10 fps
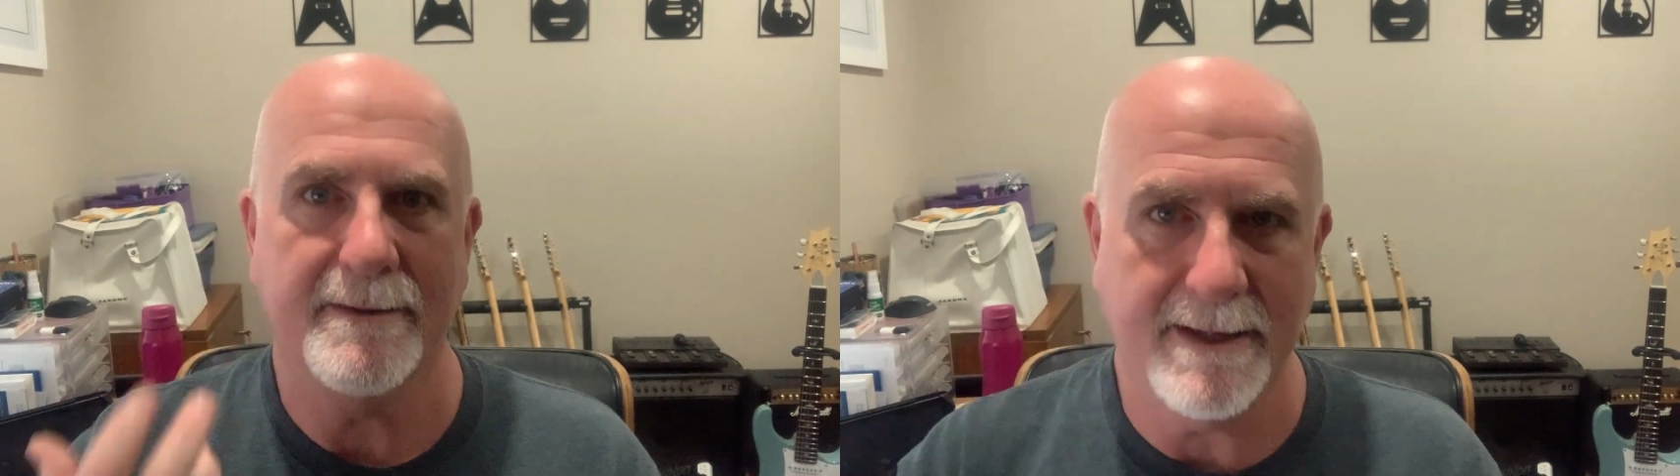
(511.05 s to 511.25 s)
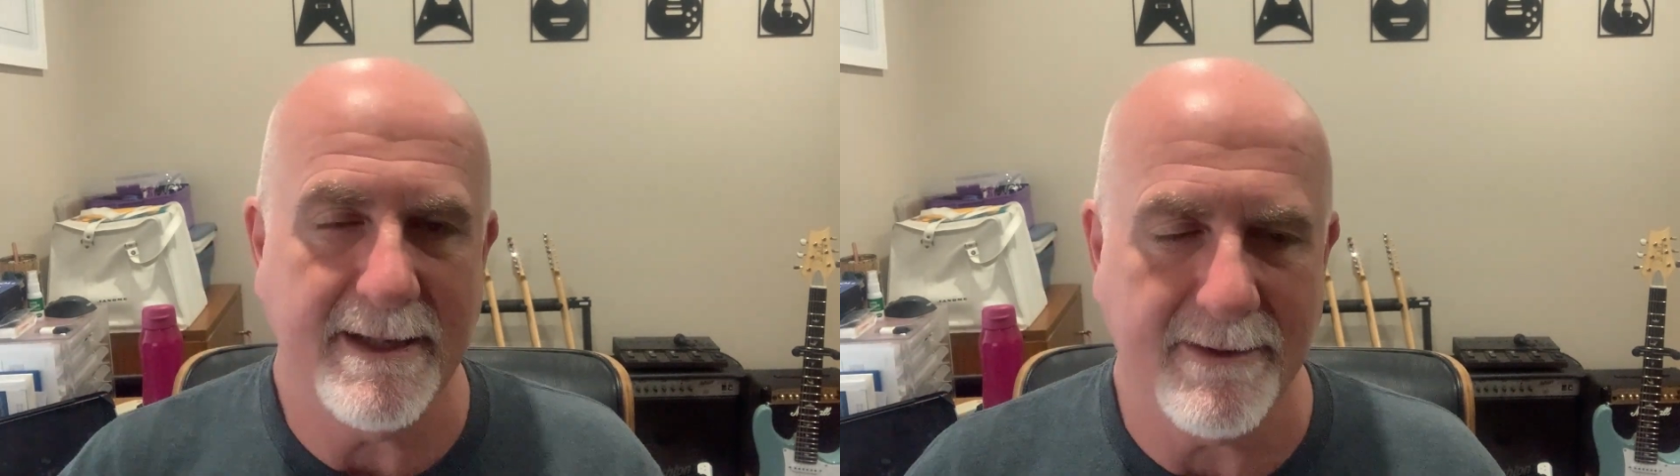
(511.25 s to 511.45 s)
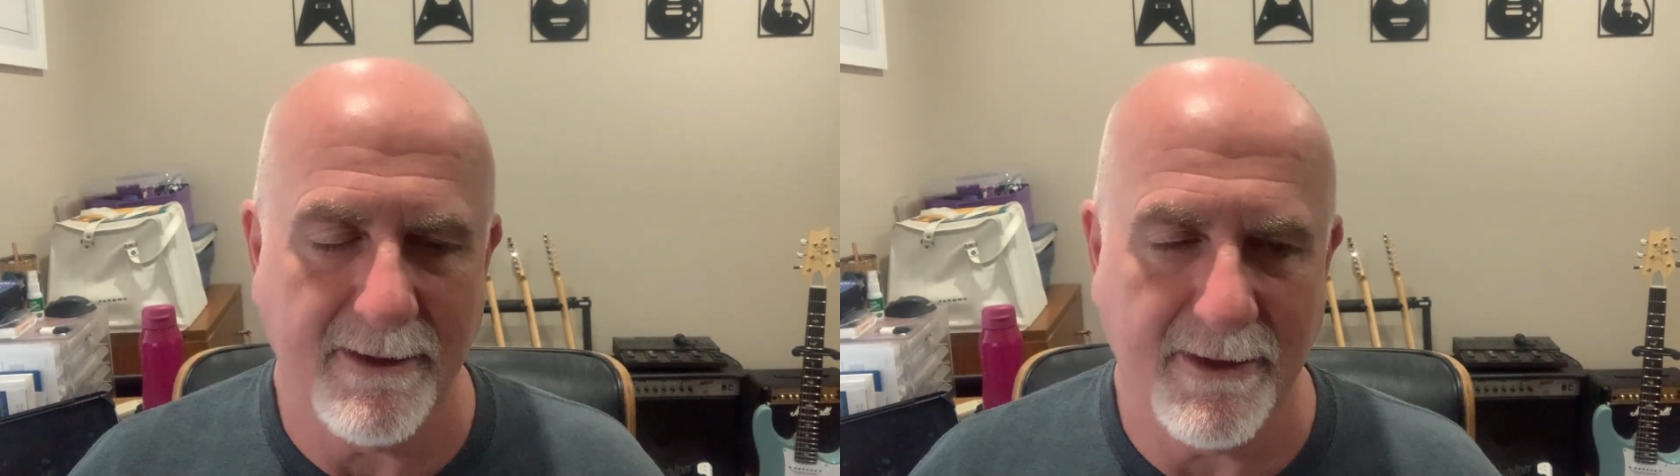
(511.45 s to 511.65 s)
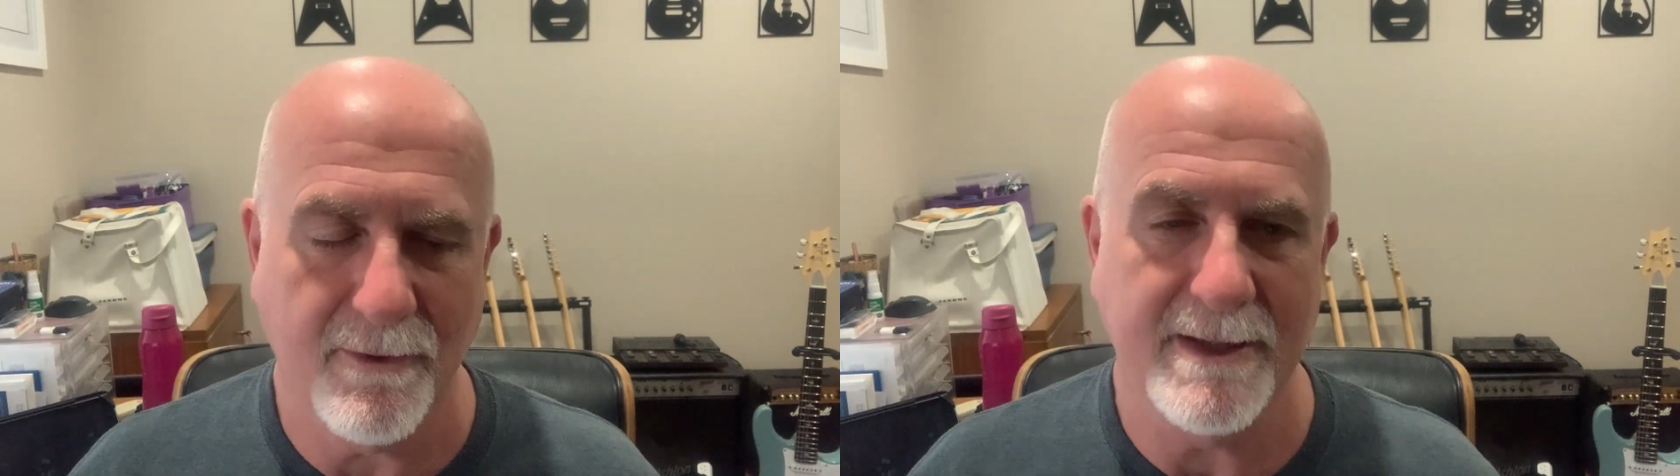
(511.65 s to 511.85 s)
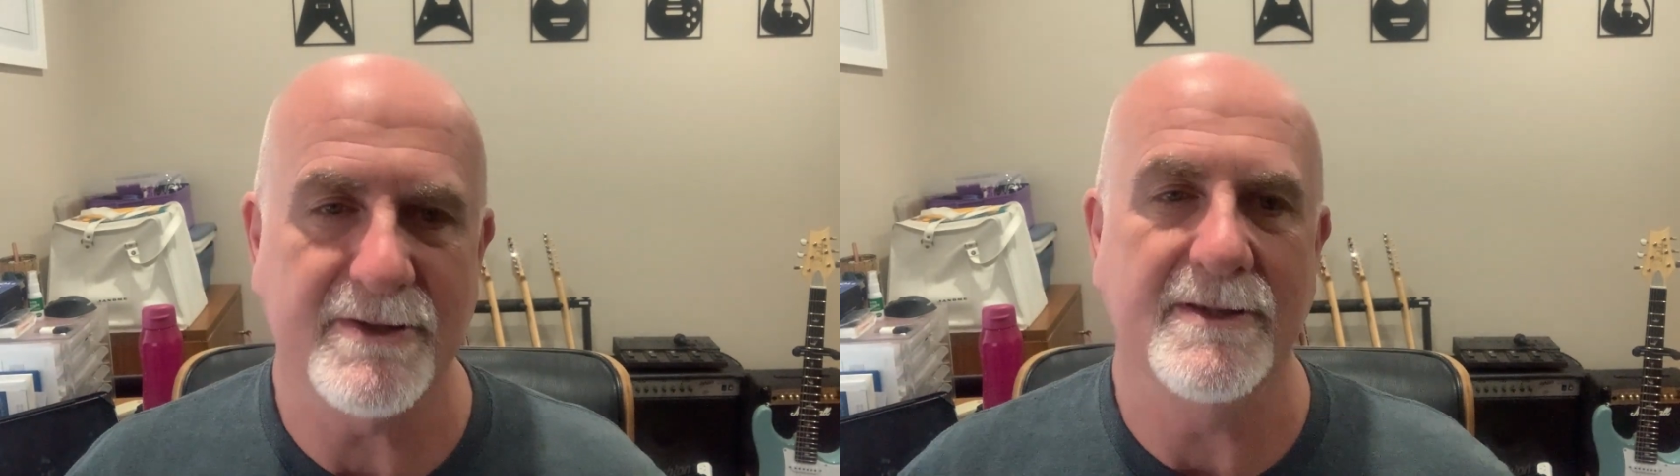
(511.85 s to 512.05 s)
kicked a lot of
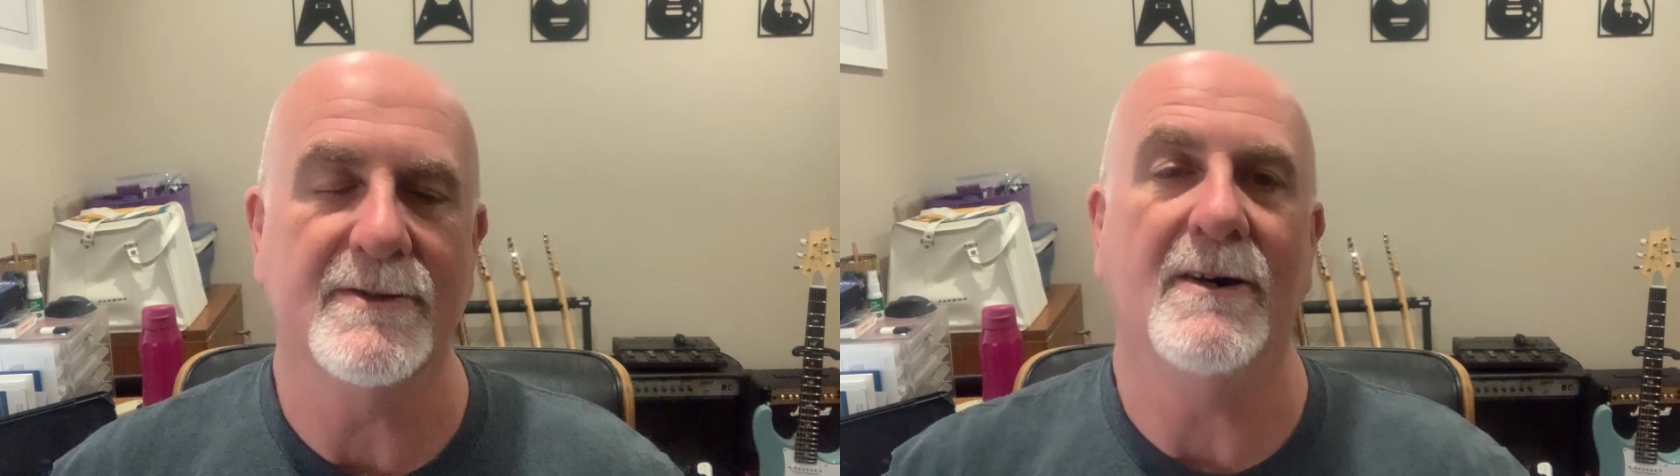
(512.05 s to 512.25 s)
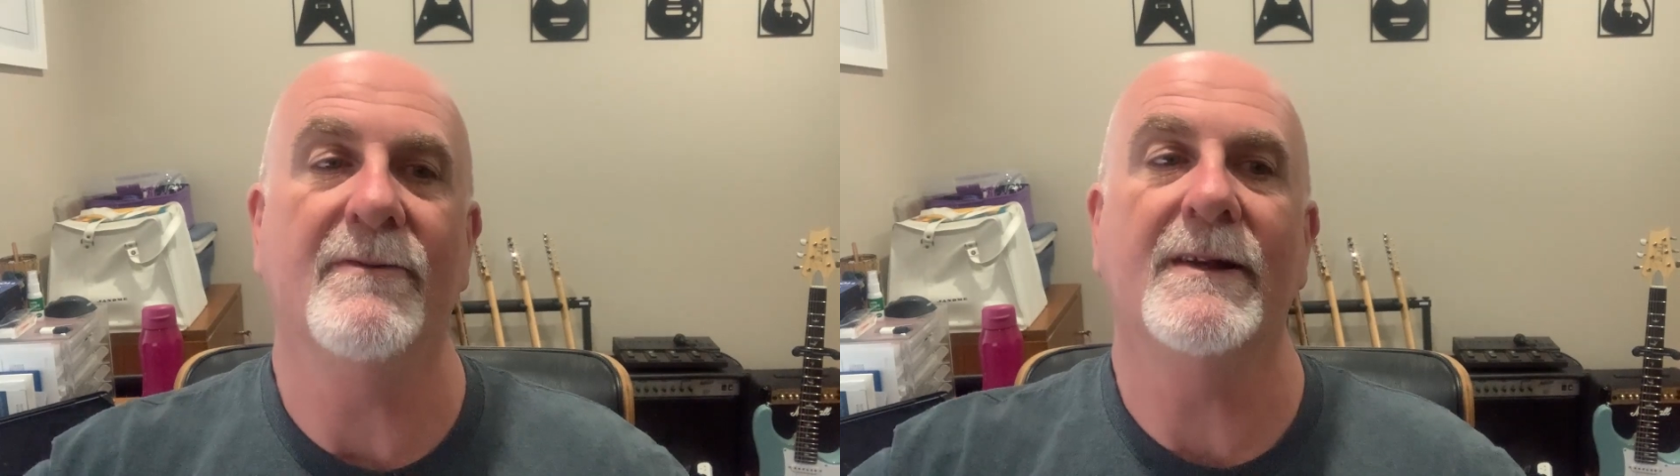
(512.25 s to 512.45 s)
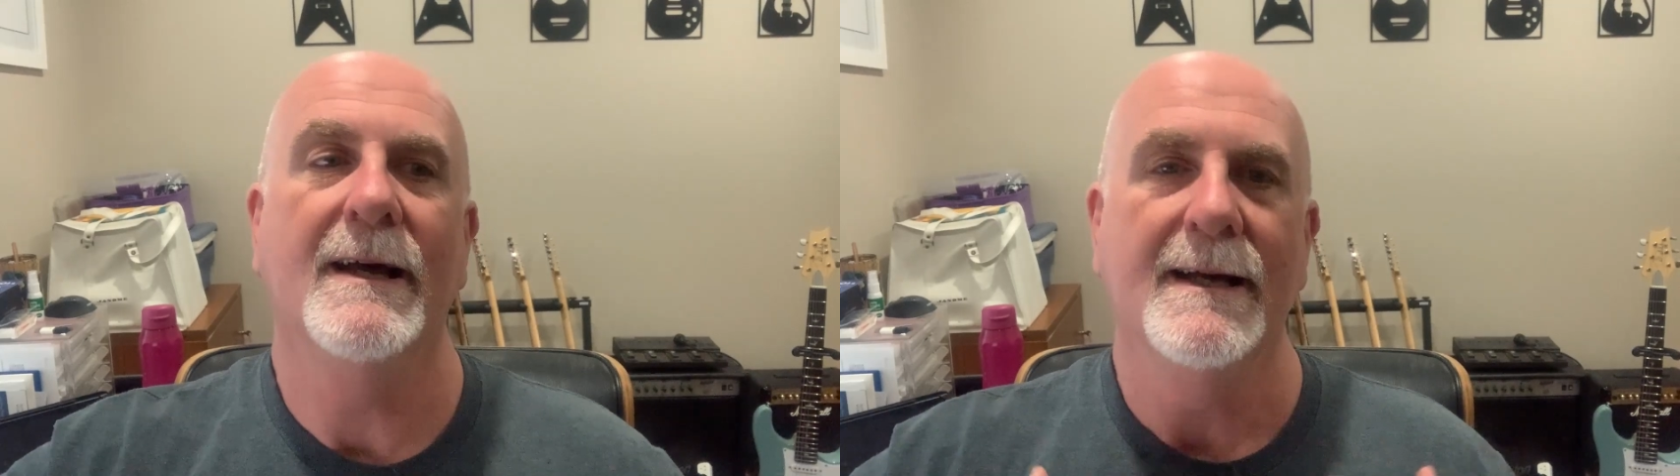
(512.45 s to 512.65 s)
questions off,